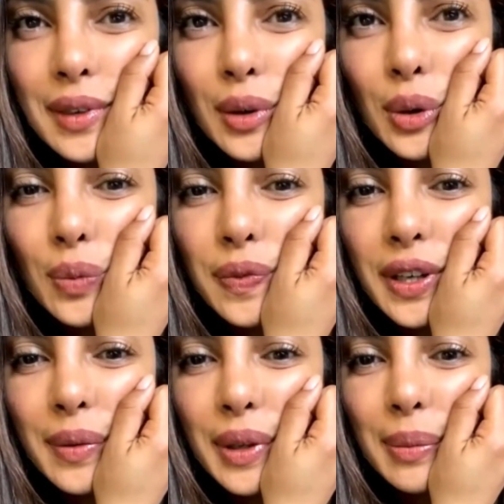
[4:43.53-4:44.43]

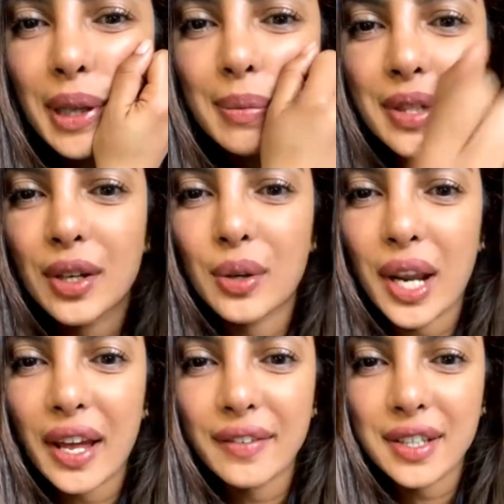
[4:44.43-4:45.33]
hopefully we'll be able to go
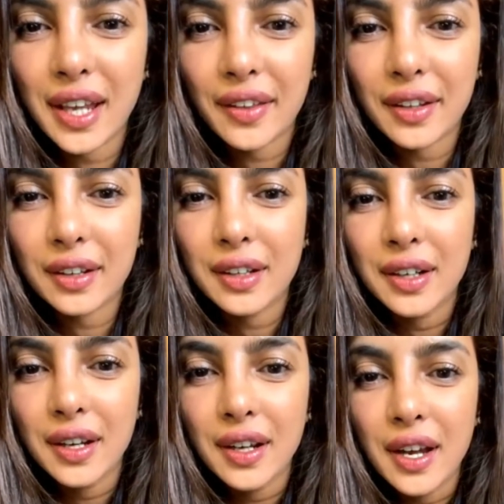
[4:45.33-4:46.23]
live together.
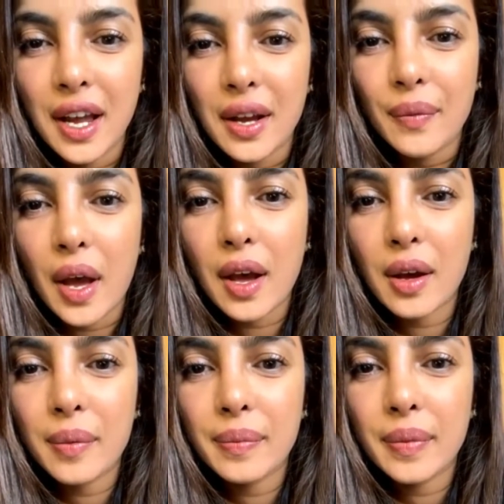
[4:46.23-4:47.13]

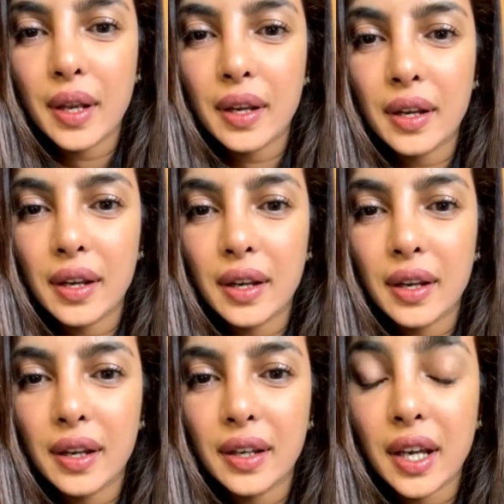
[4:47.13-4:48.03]
Lakhan
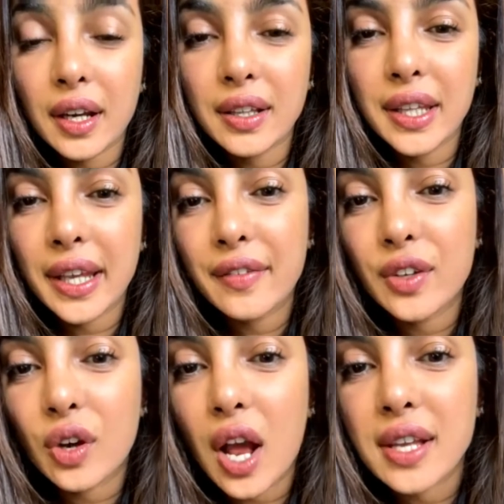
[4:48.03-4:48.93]
Dev,
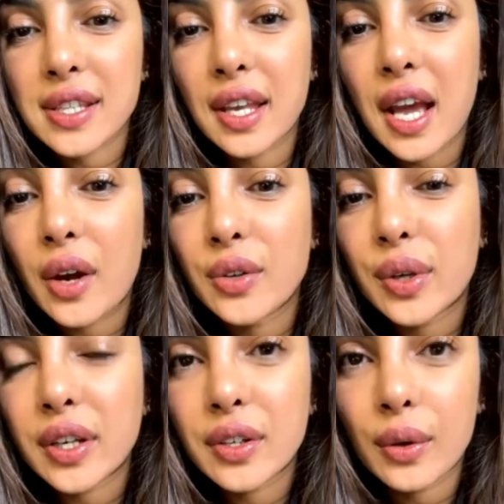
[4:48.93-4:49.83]
you're asking how you
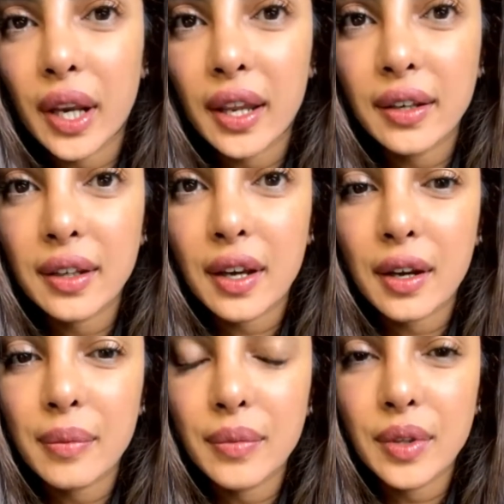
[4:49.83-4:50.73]
can donate.
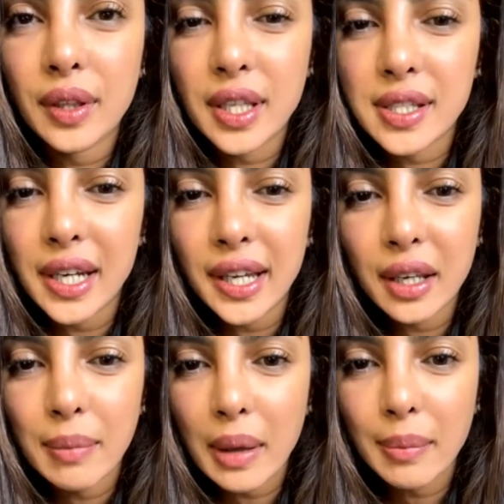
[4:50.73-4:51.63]
There's a link in my